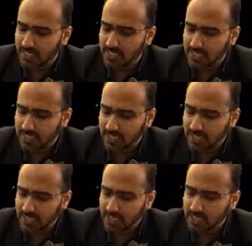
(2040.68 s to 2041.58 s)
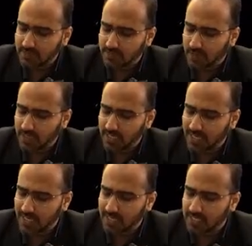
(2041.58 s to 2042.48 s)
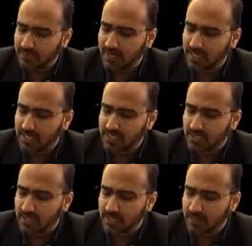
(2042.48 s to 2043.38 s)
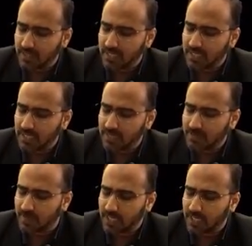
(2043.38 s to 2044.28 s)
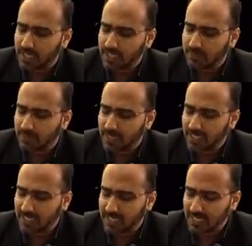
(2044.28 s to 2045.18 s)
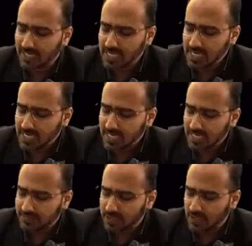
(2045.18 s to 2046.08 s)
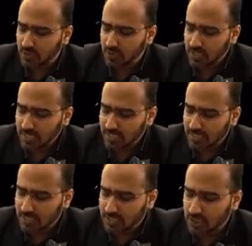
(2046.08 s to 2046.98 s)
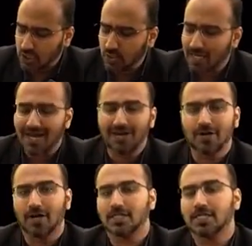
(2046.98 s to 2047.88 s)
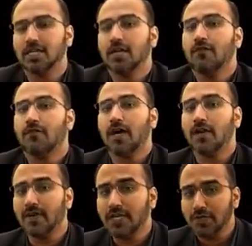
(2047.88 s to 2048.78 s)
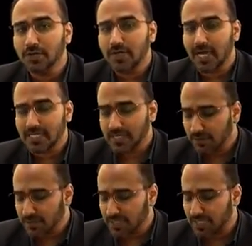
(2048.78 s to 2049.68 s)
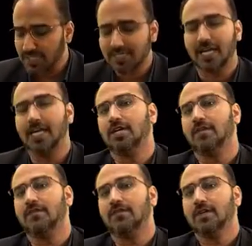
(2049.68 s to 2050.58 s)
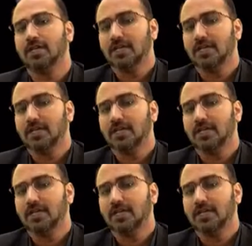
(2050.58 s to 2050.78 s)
breathing. Return of spontaneous ventilation or return of spontaneous breathing gives you this Curare notch. What will you do guys if you see this kind of